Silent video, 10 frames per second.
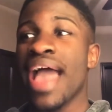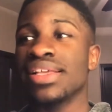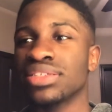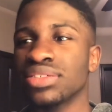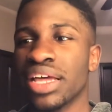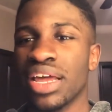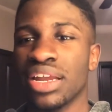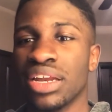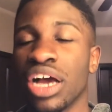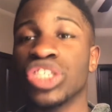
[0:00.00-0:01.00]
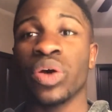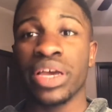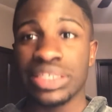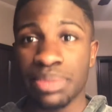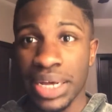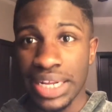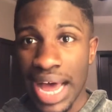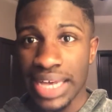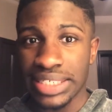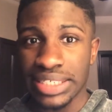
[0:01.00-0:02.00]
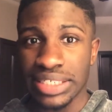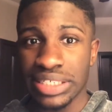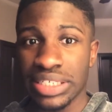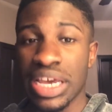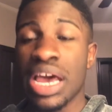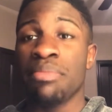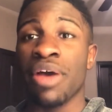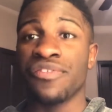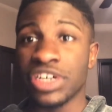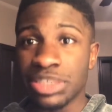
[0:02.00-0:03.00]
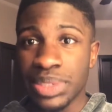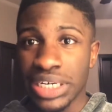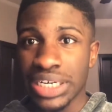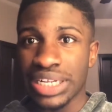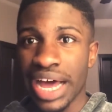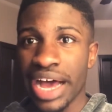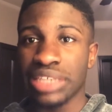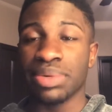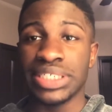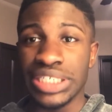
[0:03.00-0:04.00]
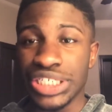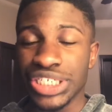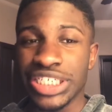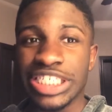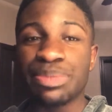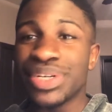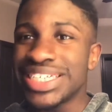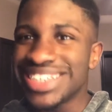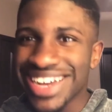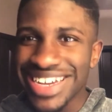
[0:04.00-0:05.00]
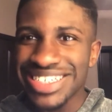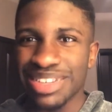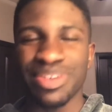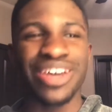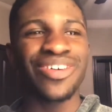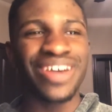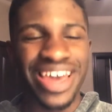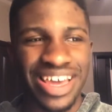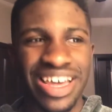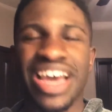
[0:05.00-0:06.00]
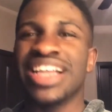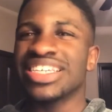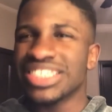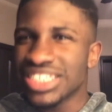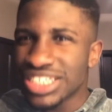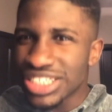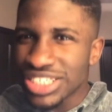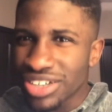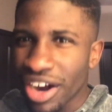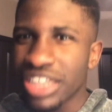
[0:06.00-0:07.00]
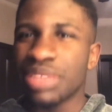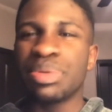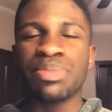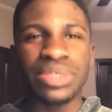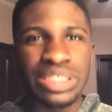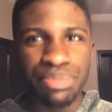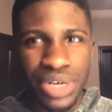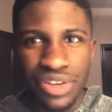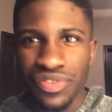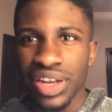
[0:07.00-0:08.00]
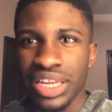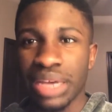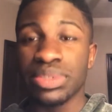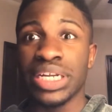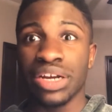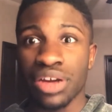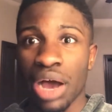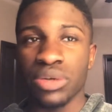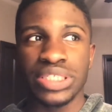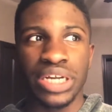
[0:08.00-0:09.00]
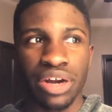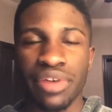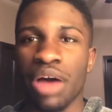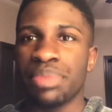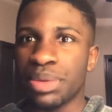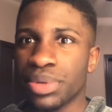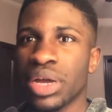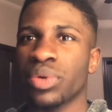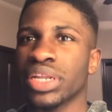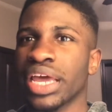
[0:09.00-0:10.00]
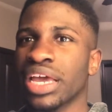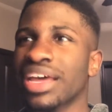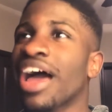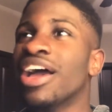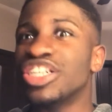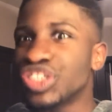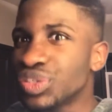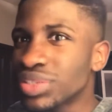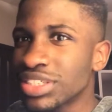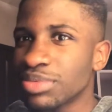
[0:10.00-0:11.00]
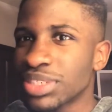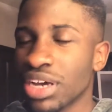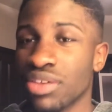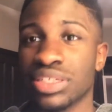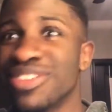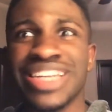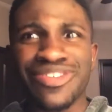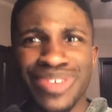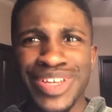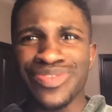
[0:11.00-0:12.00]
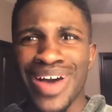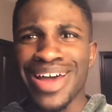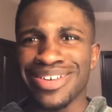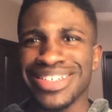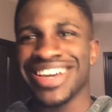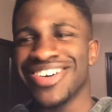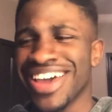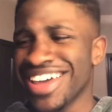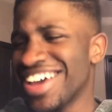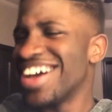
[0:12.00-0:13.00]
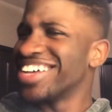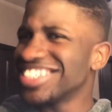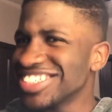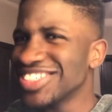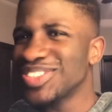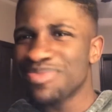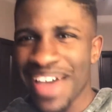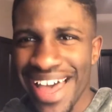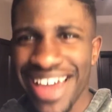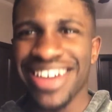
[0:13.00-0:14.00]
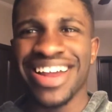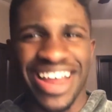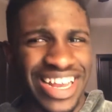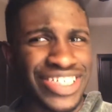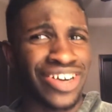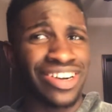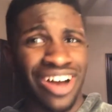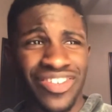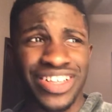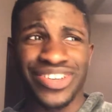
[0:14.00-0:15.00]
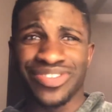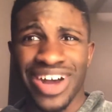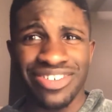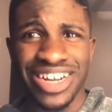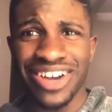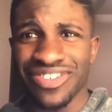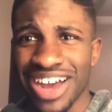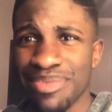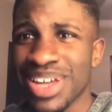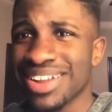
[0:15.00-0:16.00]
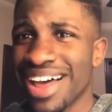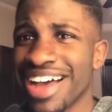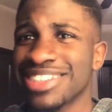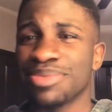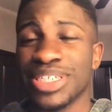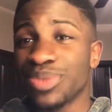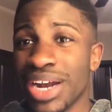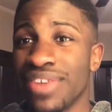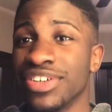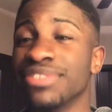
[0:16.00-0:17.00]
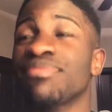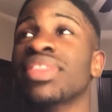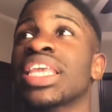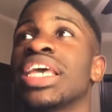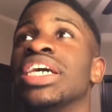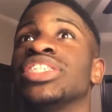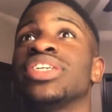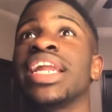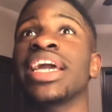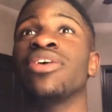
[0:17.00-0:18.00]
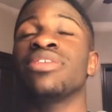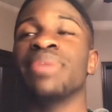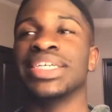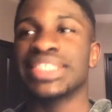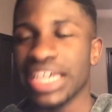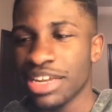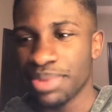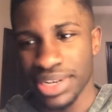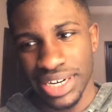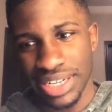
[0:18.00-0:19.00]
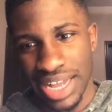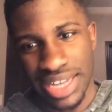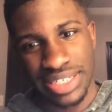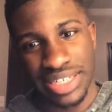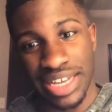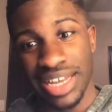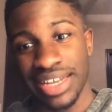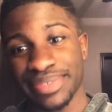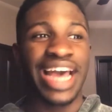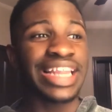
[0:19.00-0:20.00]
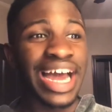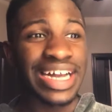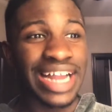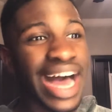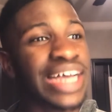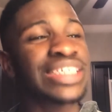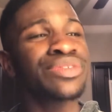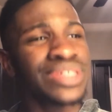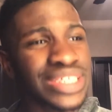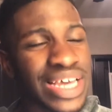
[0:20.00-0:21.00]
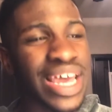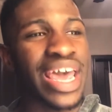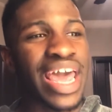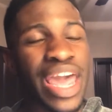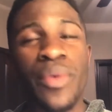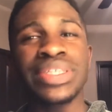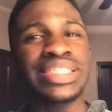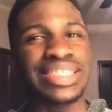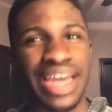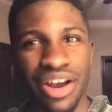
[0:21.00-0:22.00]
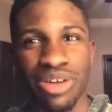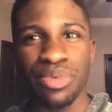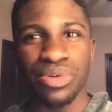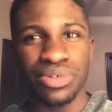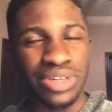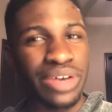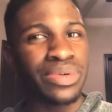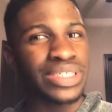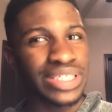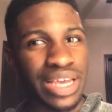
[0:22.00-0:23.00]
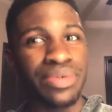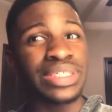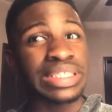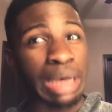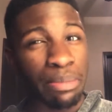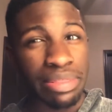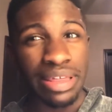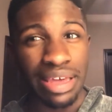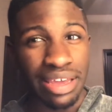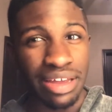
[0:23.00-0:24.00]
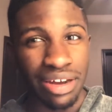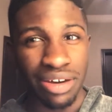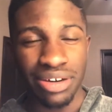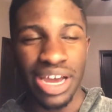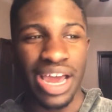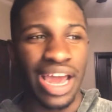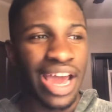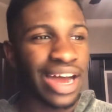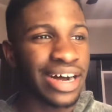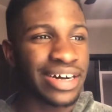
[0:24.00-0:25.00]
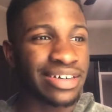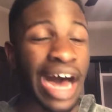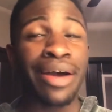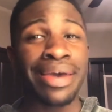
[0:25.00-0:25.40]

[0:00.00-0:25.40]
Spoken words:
And so I get to my classes, my first period class, my teacher, he's pretty nice. I'm like, okay, this is a good start. The people seem pretty friendly. I was sitting around people that were like introducing themselves. It was like really fun. I was like, okay, this isn't too bad. It started off a little rough trying to find my class, but it's whatever. So then I go to my second period class. And that class, it wasn't terrible. It was something, you know. I'll